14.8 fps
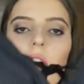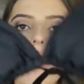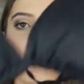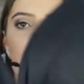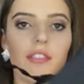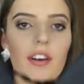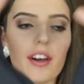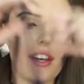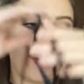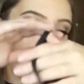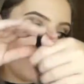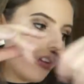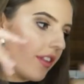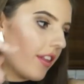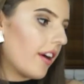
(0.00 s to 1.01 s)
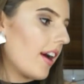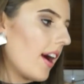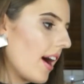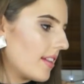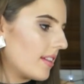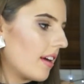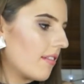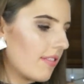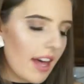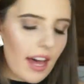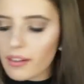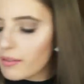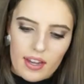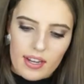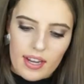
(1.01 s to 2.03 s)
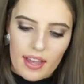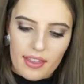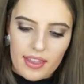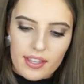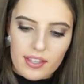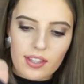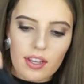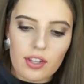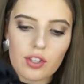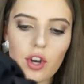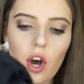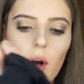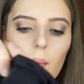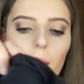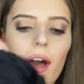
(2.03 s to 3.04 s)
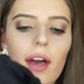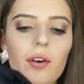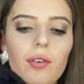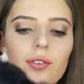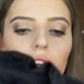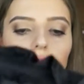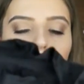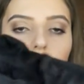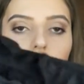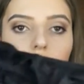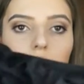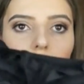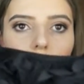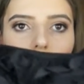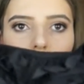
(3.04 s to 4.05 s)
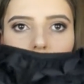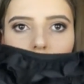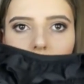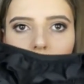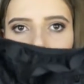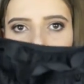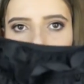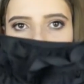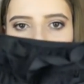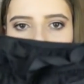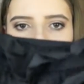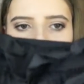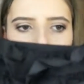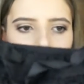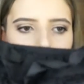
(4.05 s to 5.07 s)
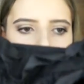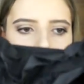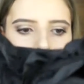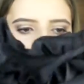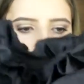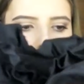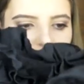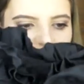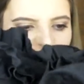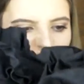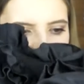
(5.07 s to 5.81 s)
Very cute though, I love that. Now this top I also use for tanning. I think it's